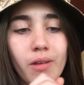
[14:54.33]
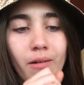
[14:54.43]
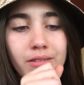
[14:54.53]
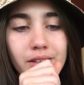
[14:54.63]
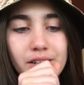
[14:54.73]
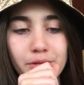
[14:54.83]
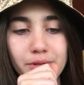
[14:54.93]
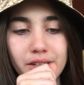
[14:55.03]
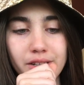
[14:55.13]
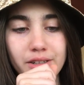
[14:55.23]
It tastes
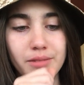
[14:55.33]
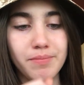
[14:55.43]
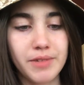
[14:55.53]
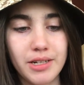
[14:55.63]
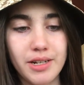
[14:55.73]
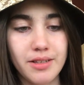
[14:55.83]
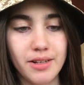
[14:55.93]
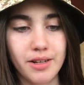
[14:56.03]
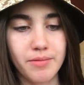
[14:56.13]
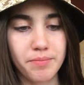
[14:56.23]
really good. It tastes
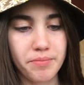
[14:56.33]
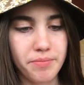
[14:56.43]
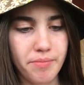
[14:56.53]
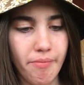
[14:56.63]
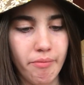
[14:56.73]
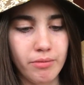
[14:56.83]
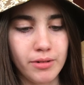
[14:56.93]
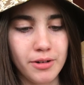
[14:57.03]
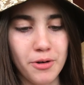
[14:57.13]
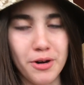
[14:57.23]
like
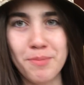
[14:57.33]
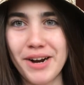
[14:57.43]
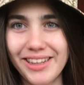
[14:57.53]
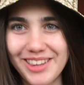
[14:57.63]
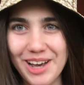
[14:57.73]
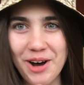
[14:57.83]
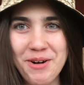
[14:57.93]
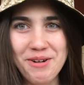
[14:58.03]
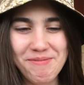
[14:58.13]
cornbread though.